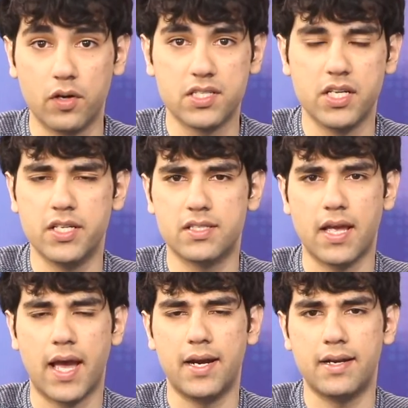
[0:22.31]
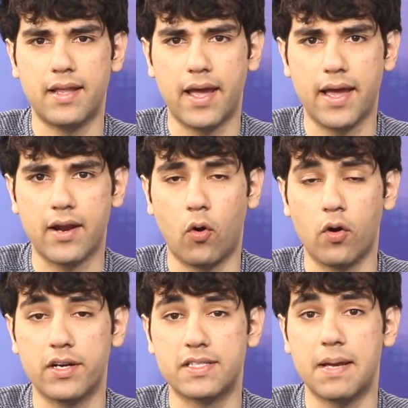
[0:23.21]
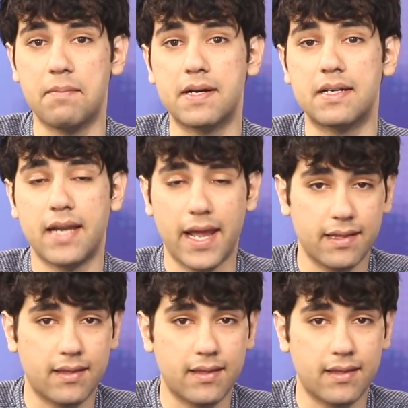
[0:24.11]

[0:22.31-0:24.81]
He's headed there on December 10th